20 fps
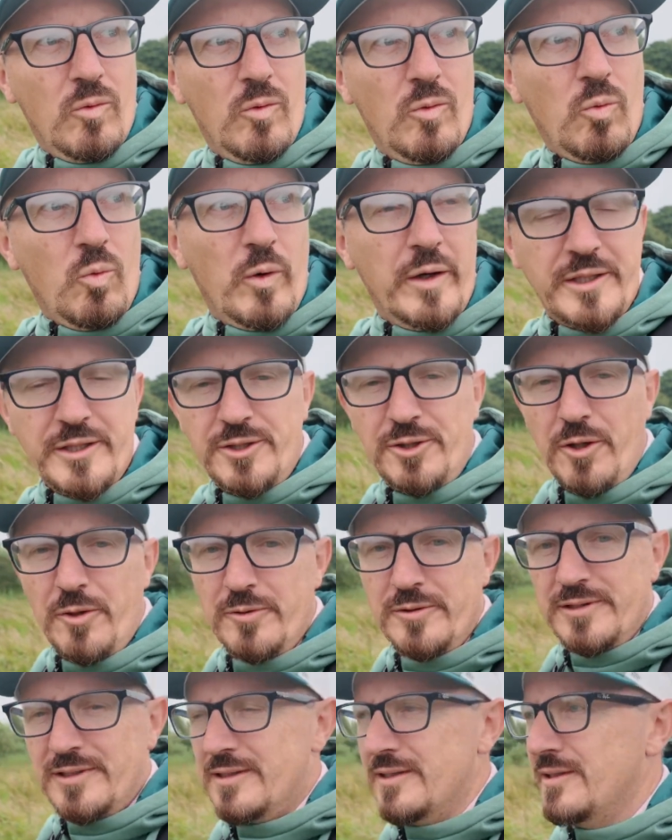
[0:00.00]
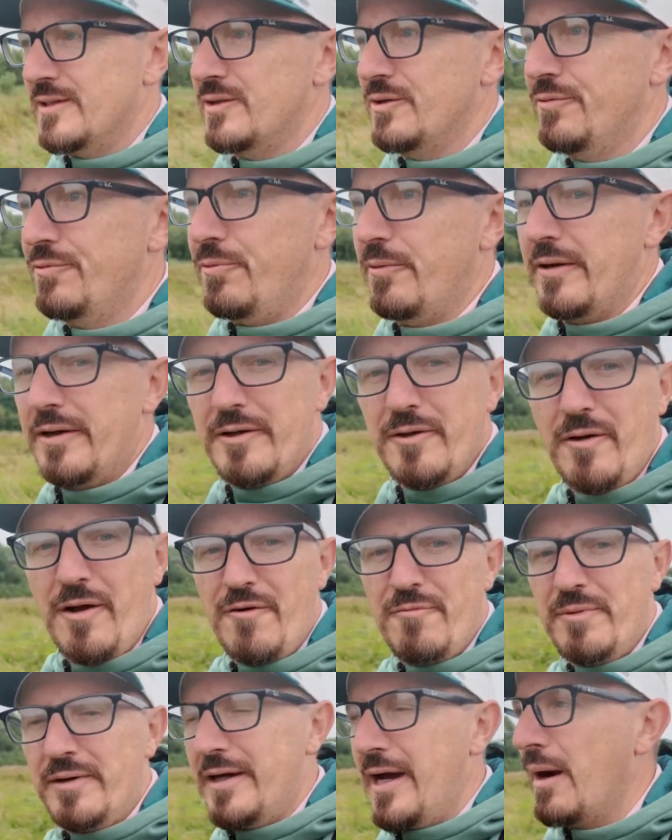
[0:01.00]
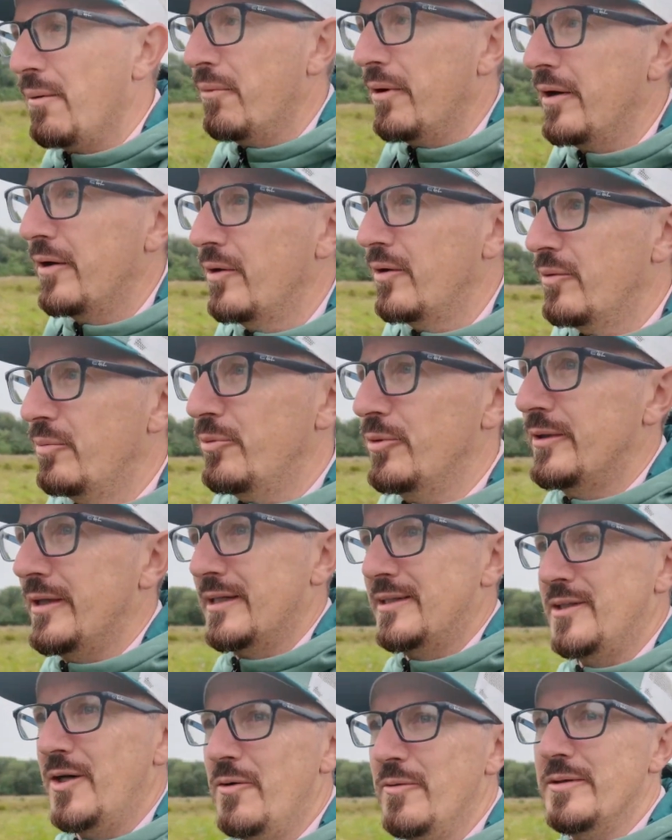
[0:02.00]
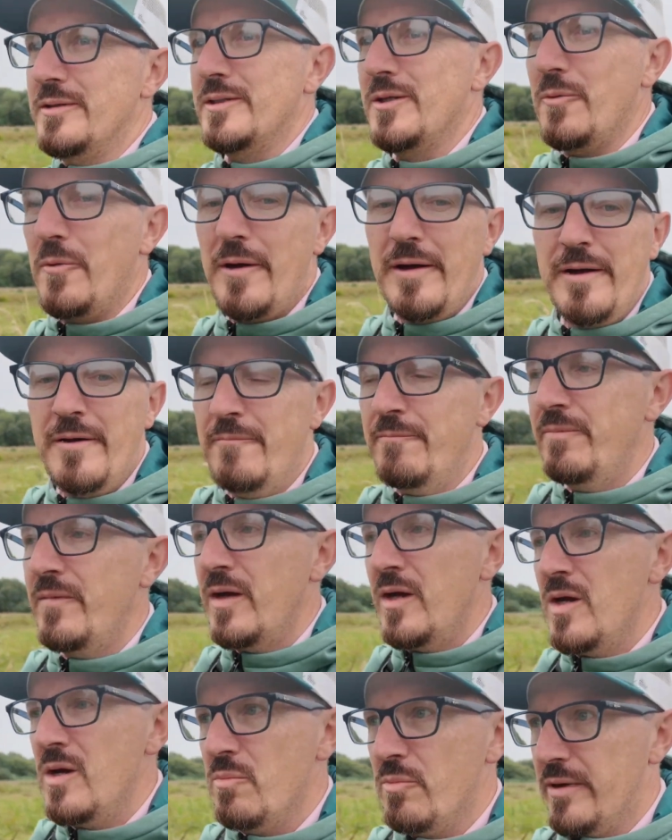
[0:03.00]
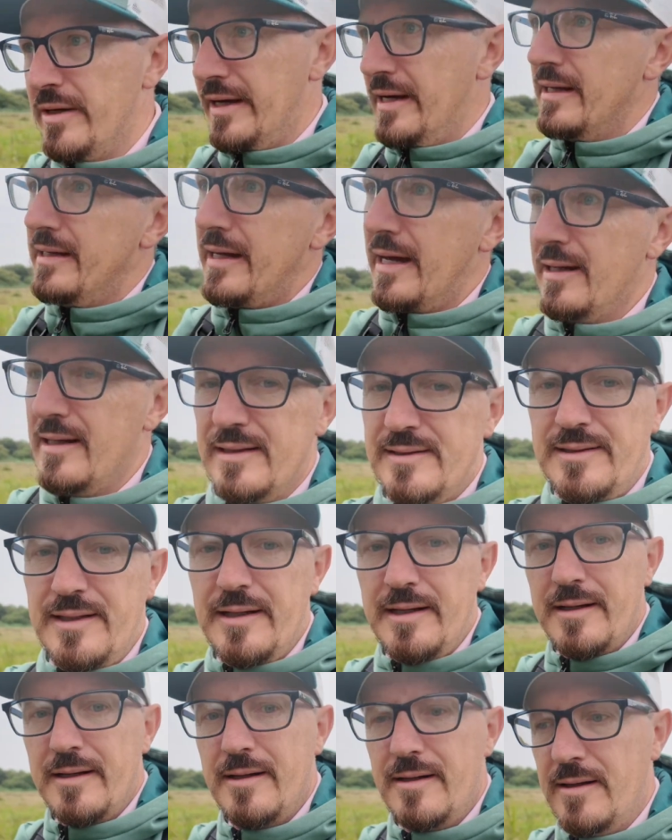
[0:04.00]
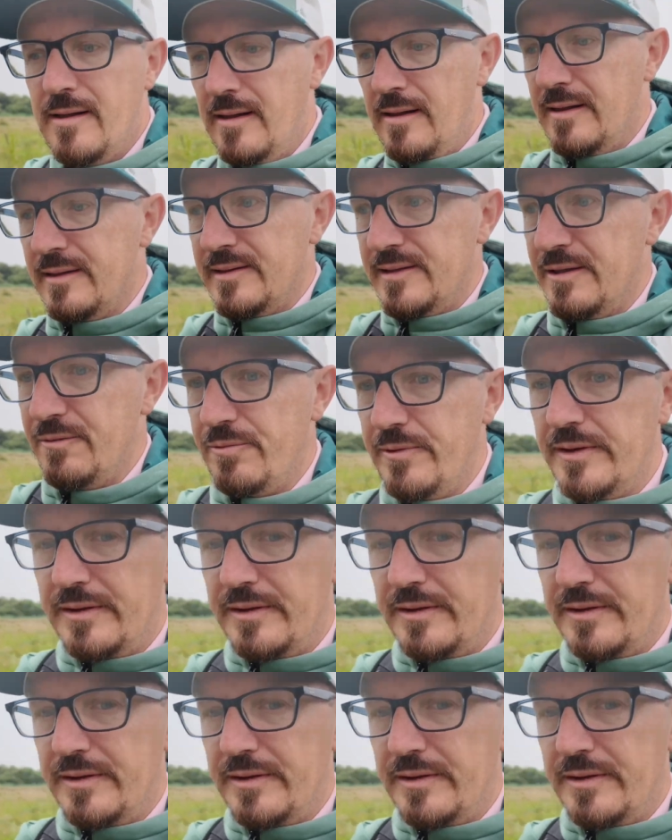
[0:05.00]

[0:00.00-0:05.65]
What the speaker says: white throats and stuff when I don't have my camera out, but that's always the way. But yeah, let's get in and see if we